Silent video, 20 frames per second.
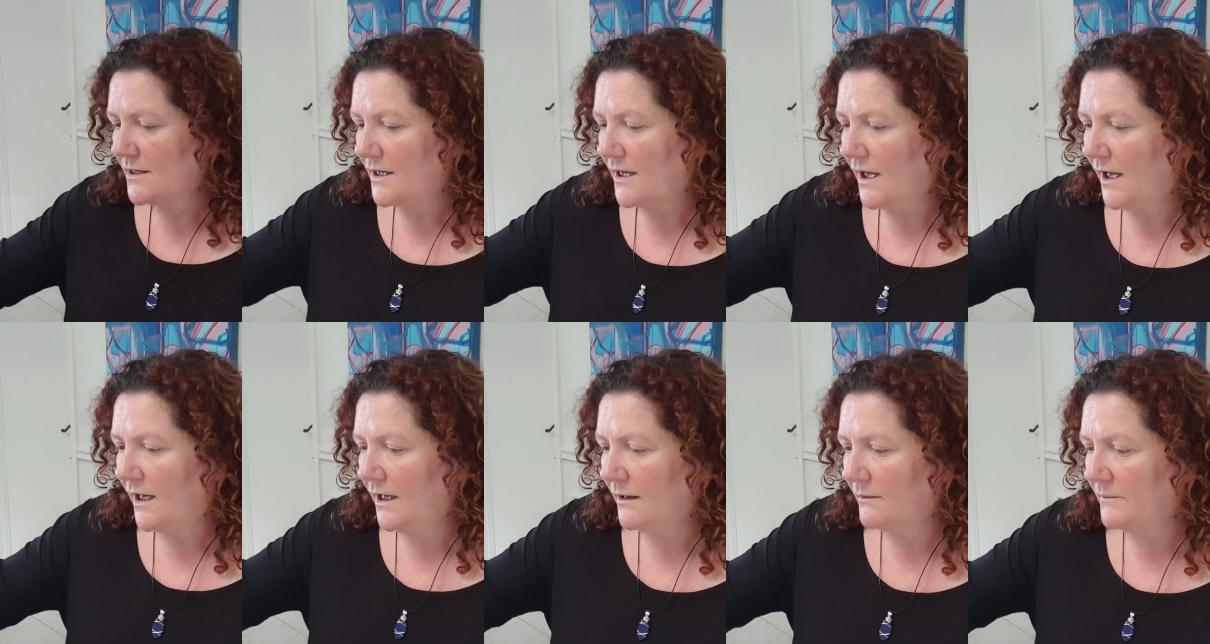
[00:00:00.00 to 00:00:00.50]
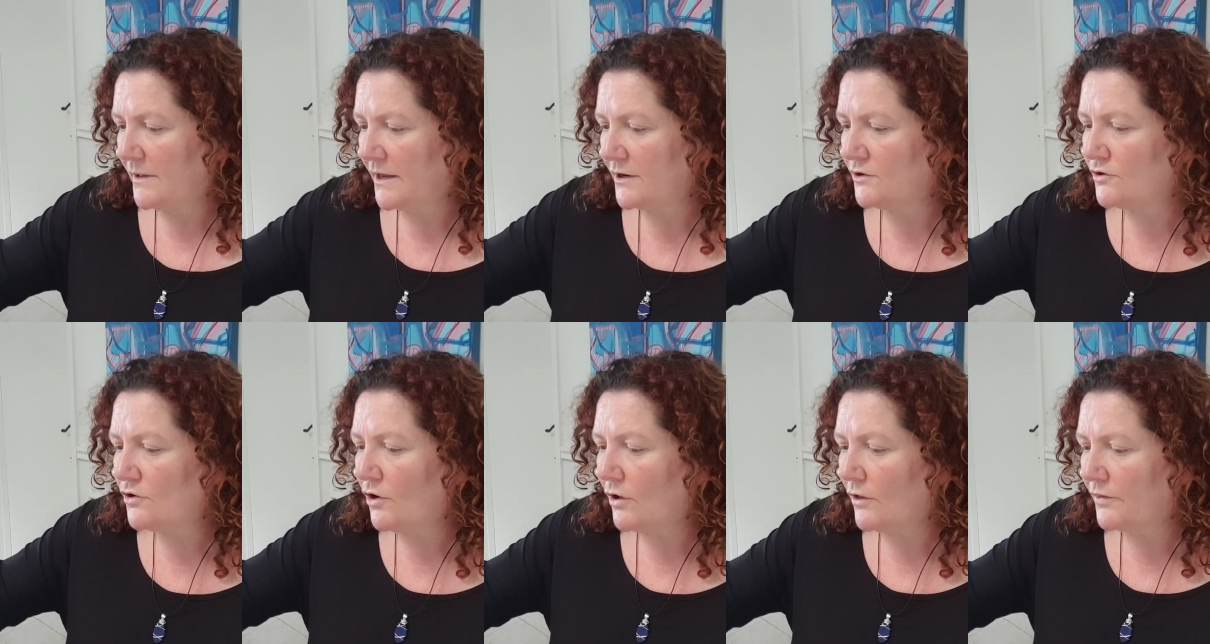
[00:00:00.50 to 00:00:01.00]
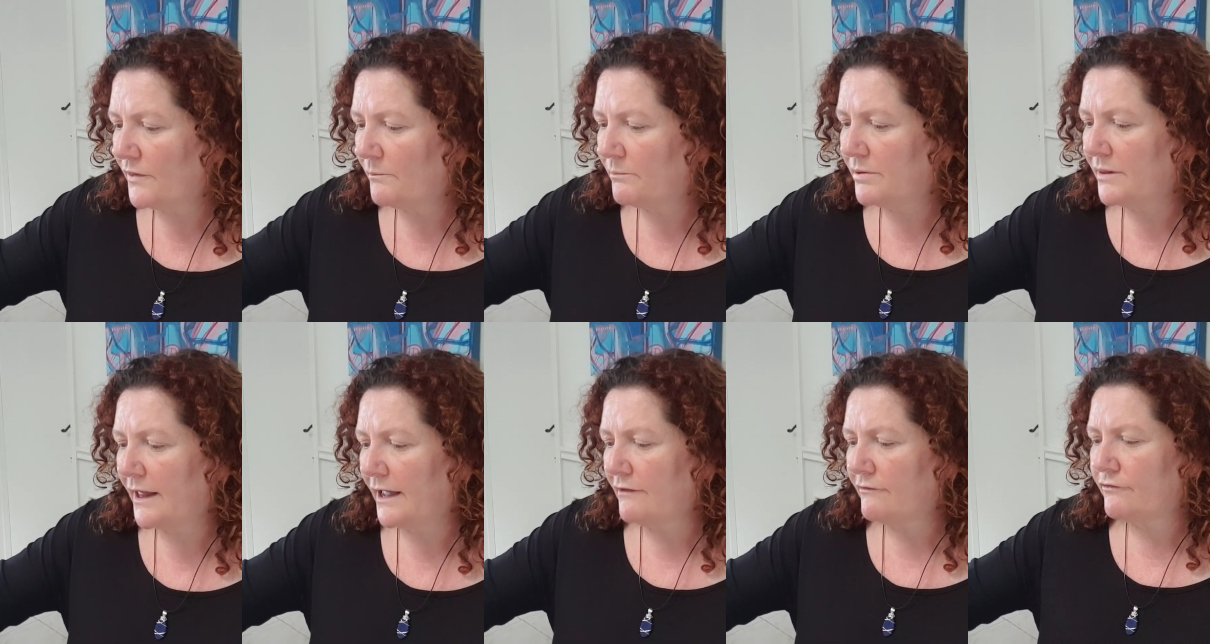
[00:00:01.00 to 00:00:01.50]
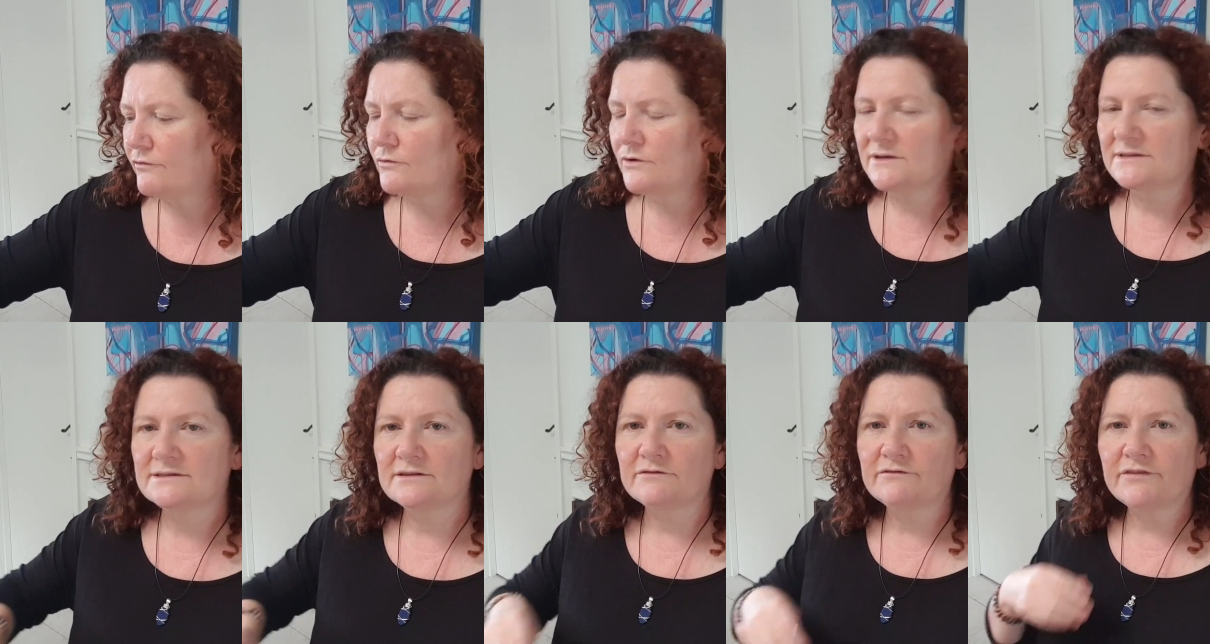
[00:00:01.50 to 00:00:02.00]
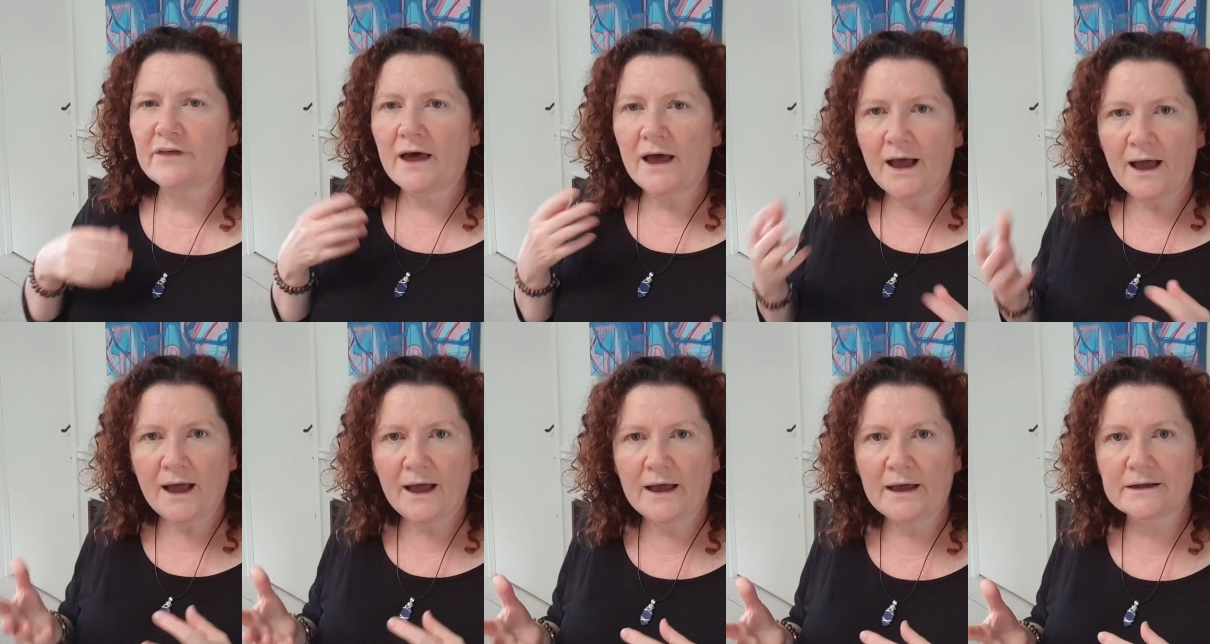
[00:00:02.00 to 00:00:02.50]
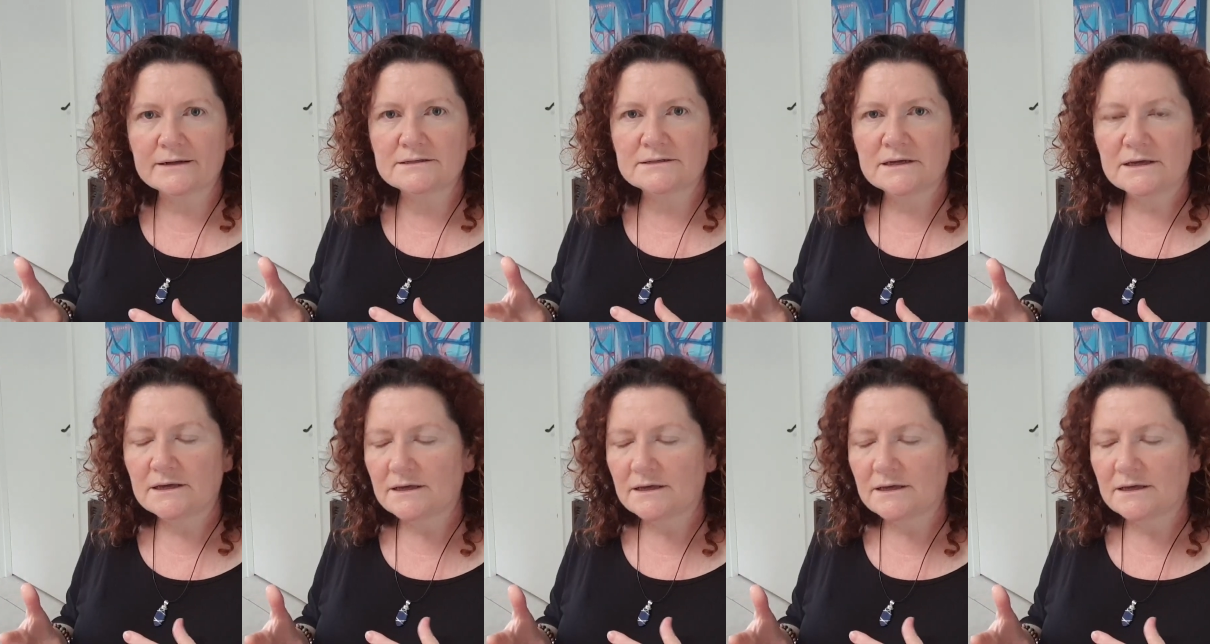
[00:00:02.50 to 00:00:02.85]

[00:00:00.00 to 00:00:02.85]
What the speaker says: and not the playfulness of the heart.